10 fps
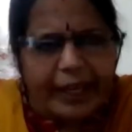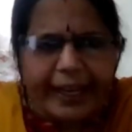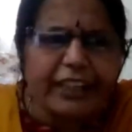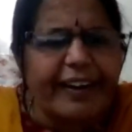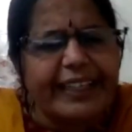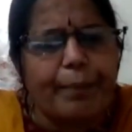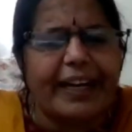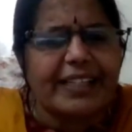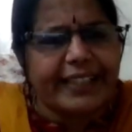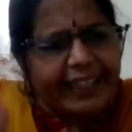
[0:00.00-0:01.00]
In 20
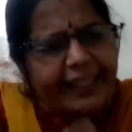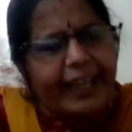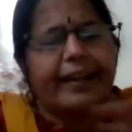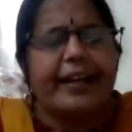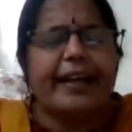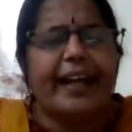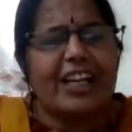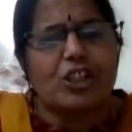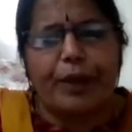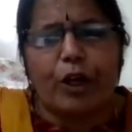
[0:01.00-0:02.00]
minutes, the entire DNA
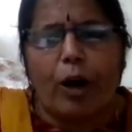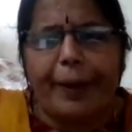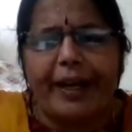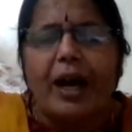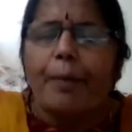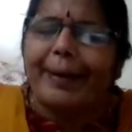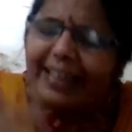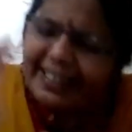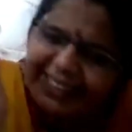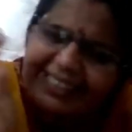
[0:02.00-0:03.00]
has to be copied. But
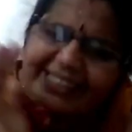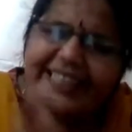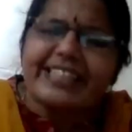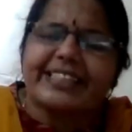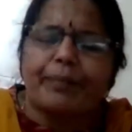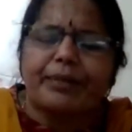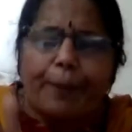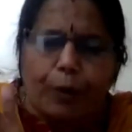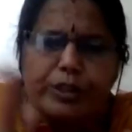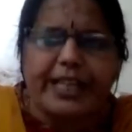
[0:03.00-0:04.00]
let us teach them the
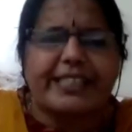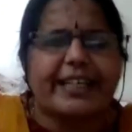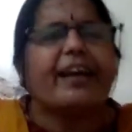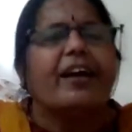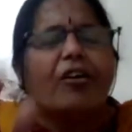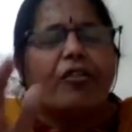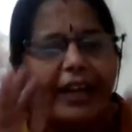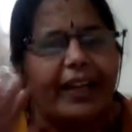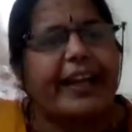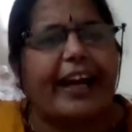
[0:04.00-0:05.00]
procedure
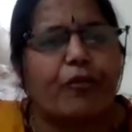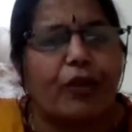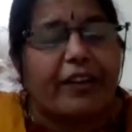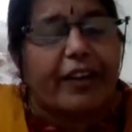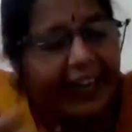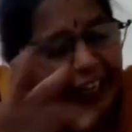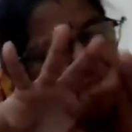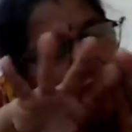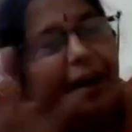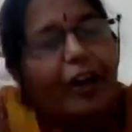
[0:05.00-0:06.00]
very carefully, right
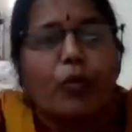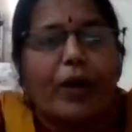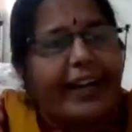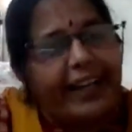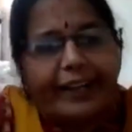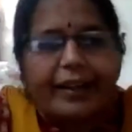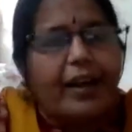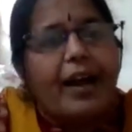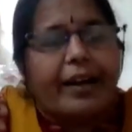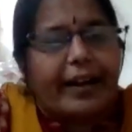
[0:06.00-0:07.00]
from unwinding.
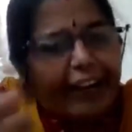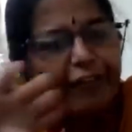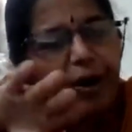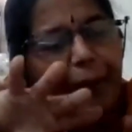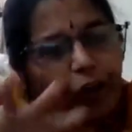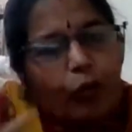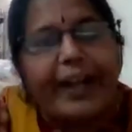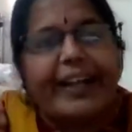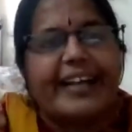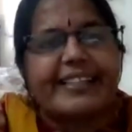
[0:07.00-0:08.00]
Right from
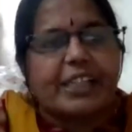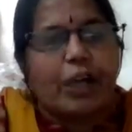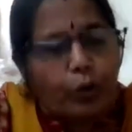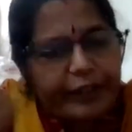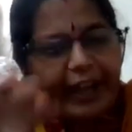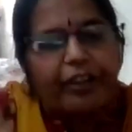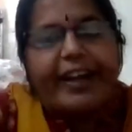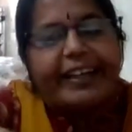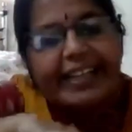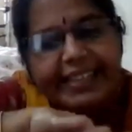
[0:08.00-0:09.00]
unwindases, how the
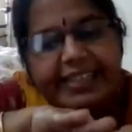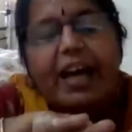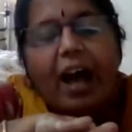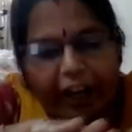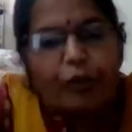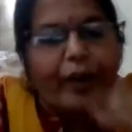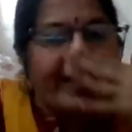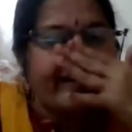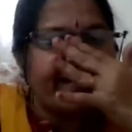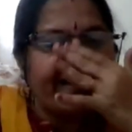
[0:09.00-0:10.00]
unwindases
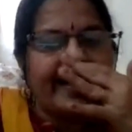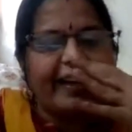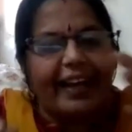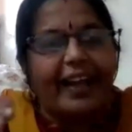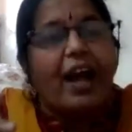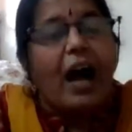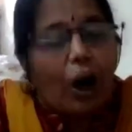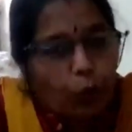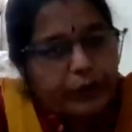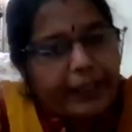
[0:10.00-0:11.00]
unwind the DNA,
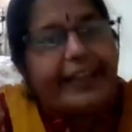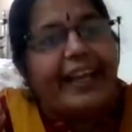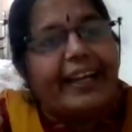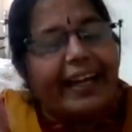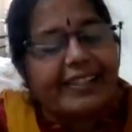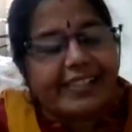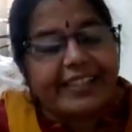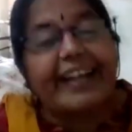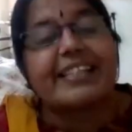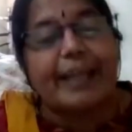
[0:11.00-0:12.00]
how the DNA
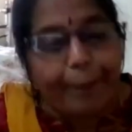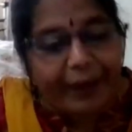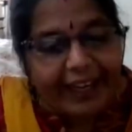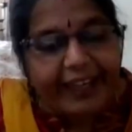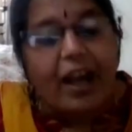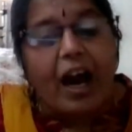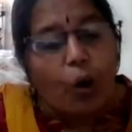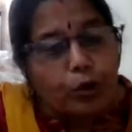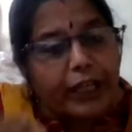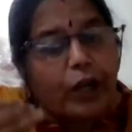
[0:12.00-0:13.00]
stands separate,
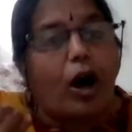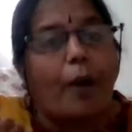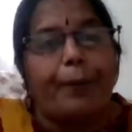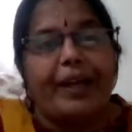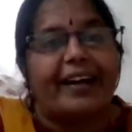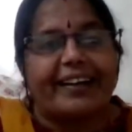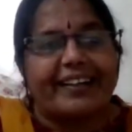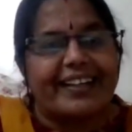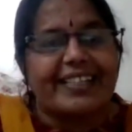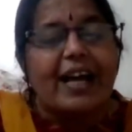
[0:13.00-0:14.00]
how the copying
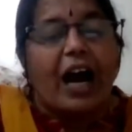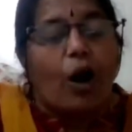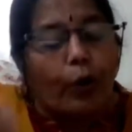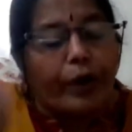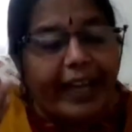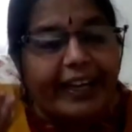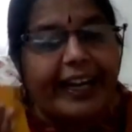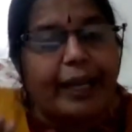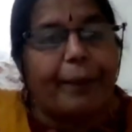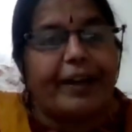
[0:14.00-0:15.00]
occurs, how
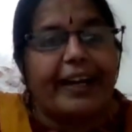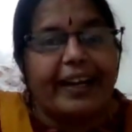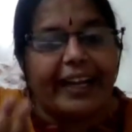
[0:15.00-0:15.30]
DNA-dependent